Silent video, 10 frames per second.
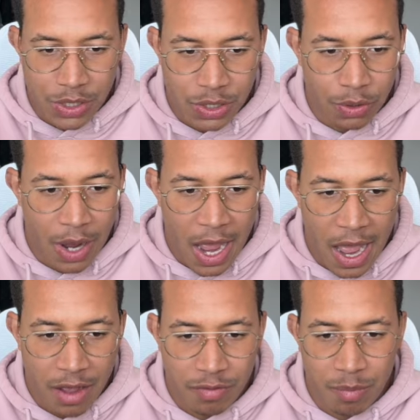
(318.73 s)
so I
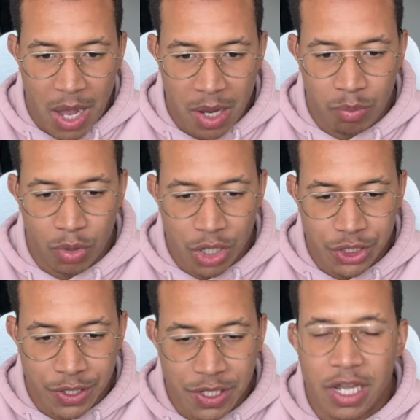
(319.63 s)
have my
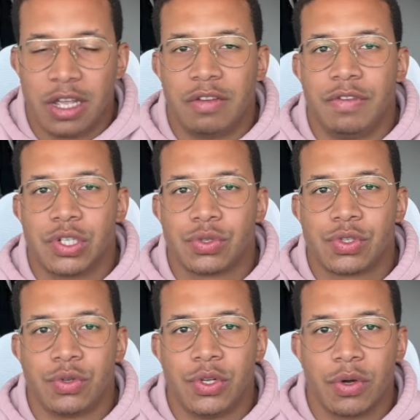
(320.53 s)
project in Visual
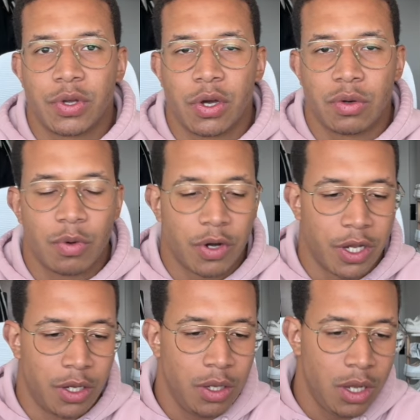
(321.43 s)
Studio Code
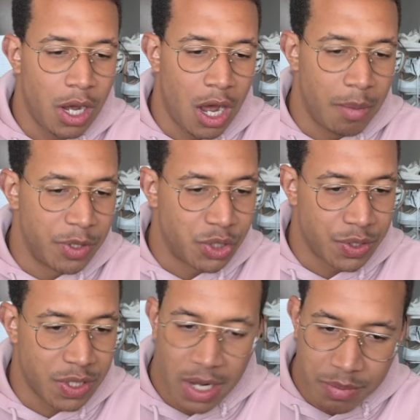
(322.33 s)
working. It's
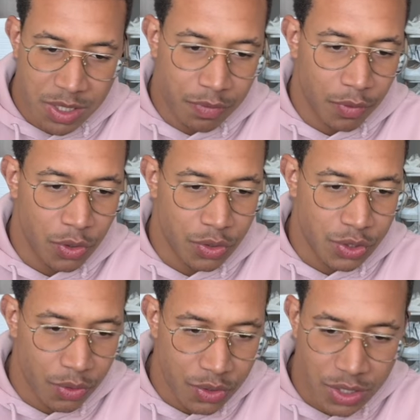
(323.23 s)
just an empty folder,
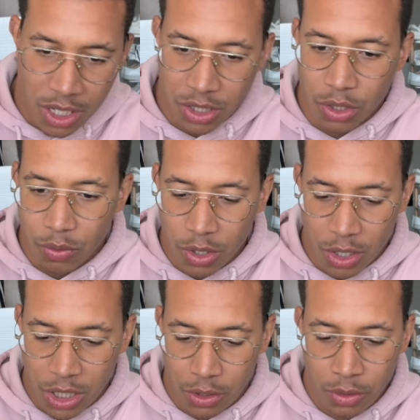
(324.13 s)
so there's nothing going on
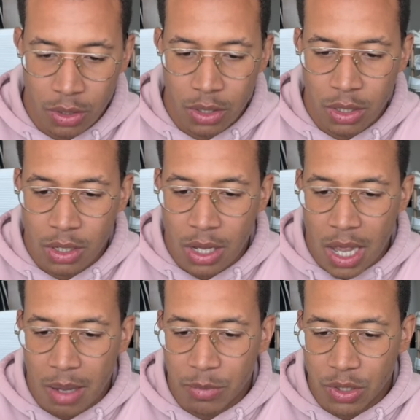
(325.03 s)
here.
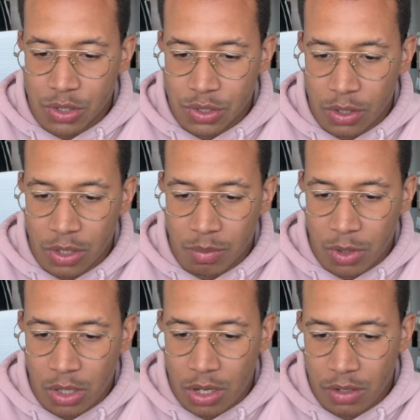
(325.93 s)
I'm going to start up
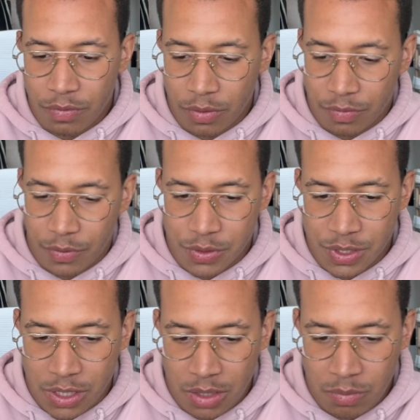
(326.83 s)
Claude for the first
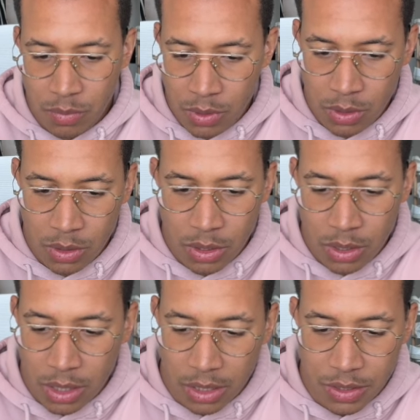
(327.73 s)
time.
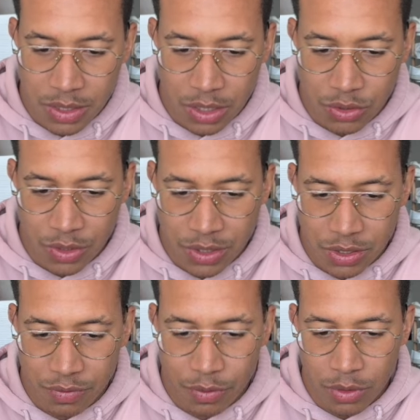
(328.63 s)
I'm going to say I trust
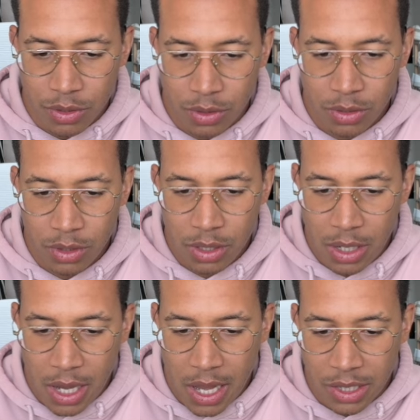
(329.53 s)
this folder,
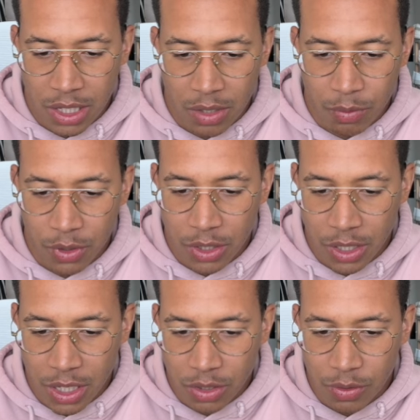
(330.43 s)
and then we're going to
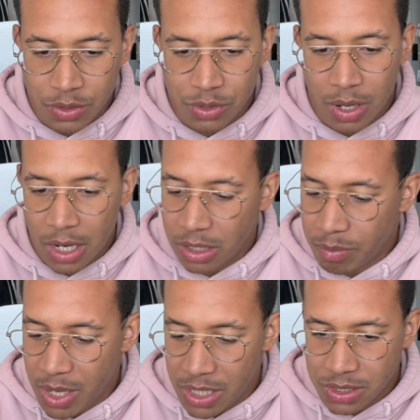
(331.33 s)
get going. So I'm going to
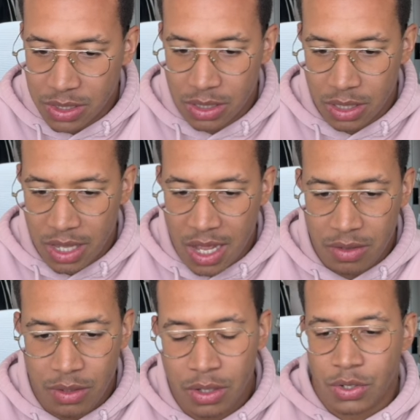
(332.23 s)
paste that.
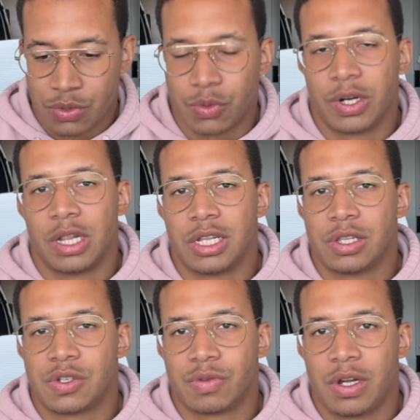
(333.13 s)
So we're going to let
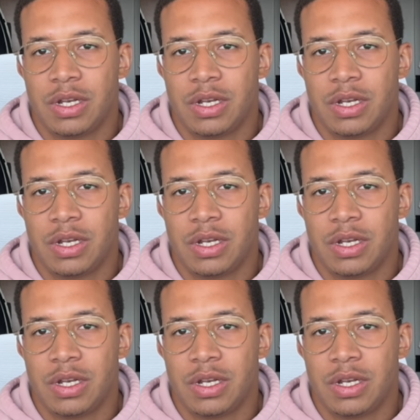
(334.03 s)
this run